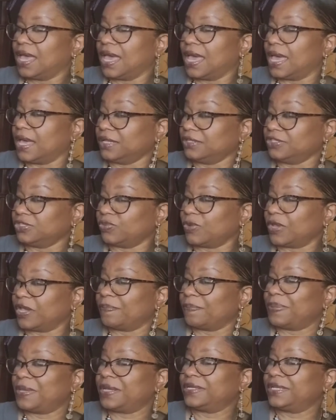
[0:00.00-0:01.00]
Elsewhere,
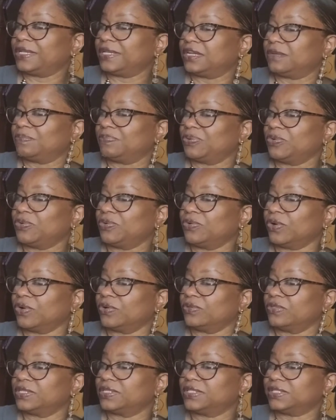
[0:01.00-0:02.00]
Piglet and Pooh
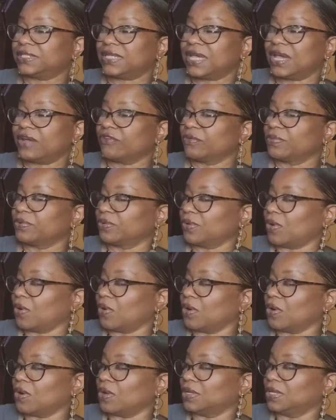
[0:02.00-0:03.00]
heard the terrible
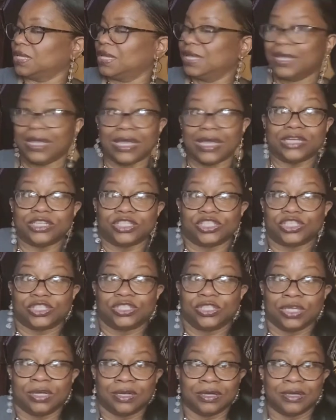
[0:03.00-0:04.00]
call and
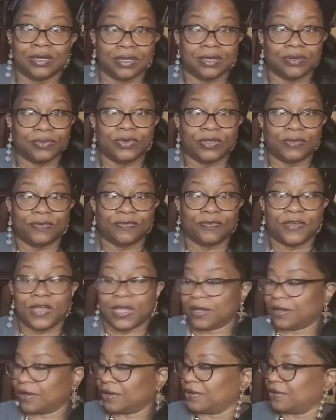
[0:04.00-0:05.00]
shook with
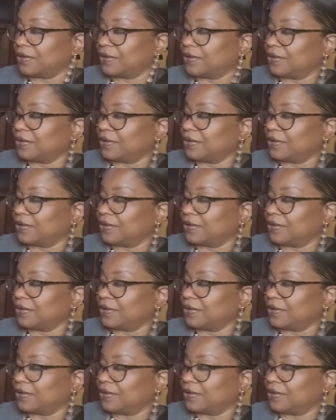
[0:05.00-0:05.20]
fear.